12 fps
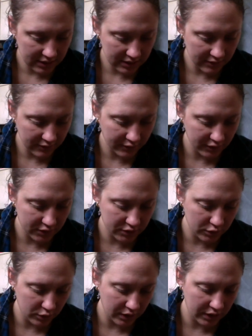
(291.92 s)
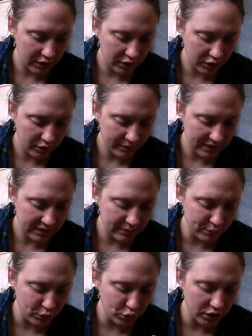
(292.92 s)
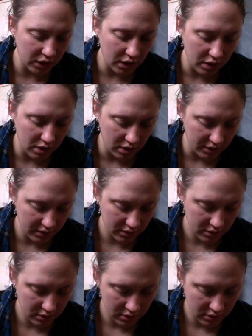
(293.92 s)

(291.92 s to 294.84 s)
it's for storing your spatula on.